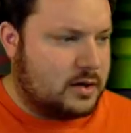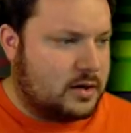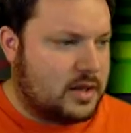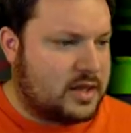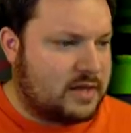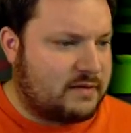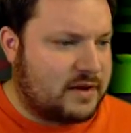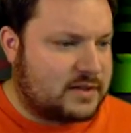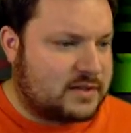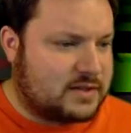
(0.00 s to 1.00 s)
And they've got
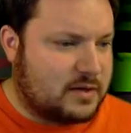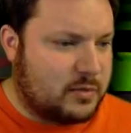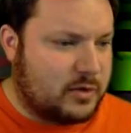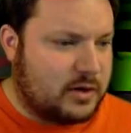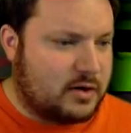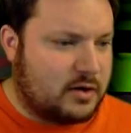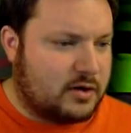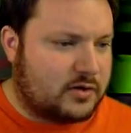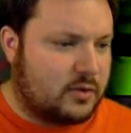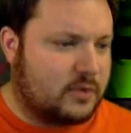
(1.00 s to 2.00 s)
a summary here.
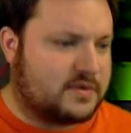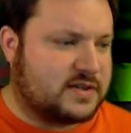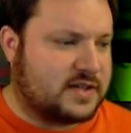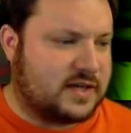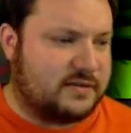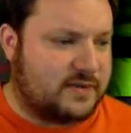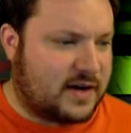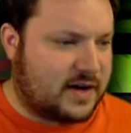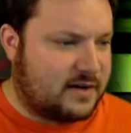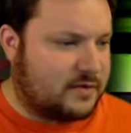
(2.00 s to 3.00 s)
Score of
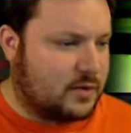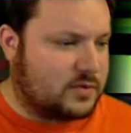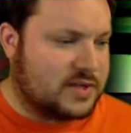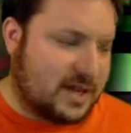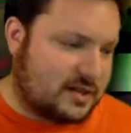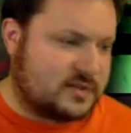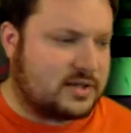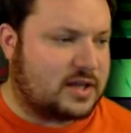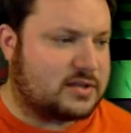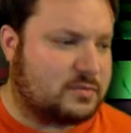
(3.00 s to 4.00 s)
685. No deaths.
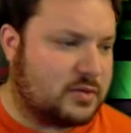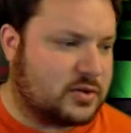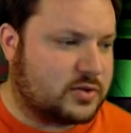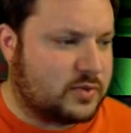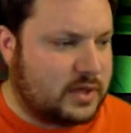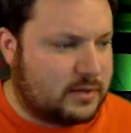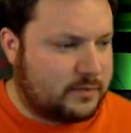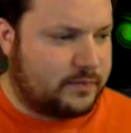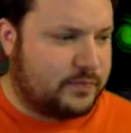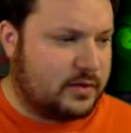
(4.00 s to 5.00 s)
That's pretty sweet.
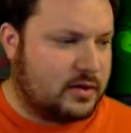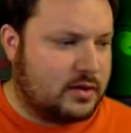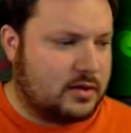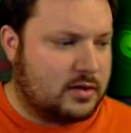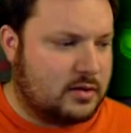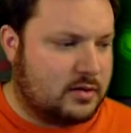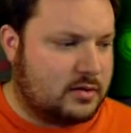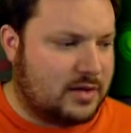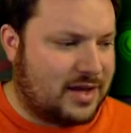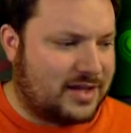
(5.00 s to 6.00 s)
Alley Cat
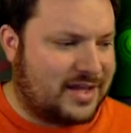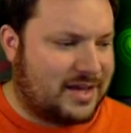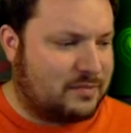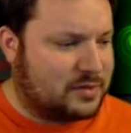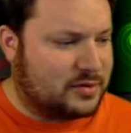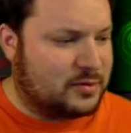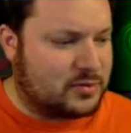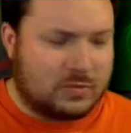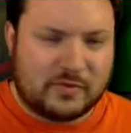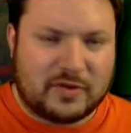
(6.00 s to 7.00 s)
Blues. Alley Cat Blues.
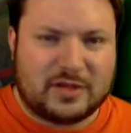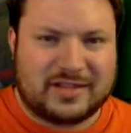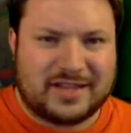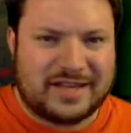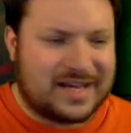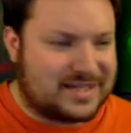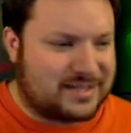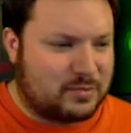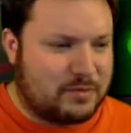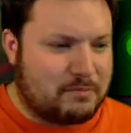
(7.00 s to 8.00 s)
Moving on to the next
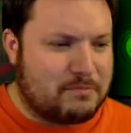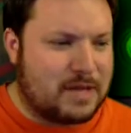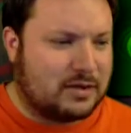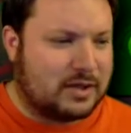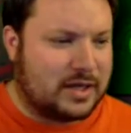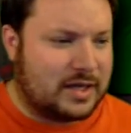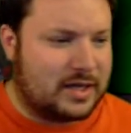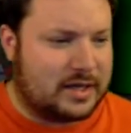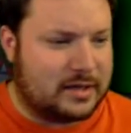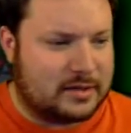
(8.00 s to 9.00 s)
with
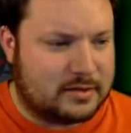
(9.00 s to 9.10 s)
Metalhead.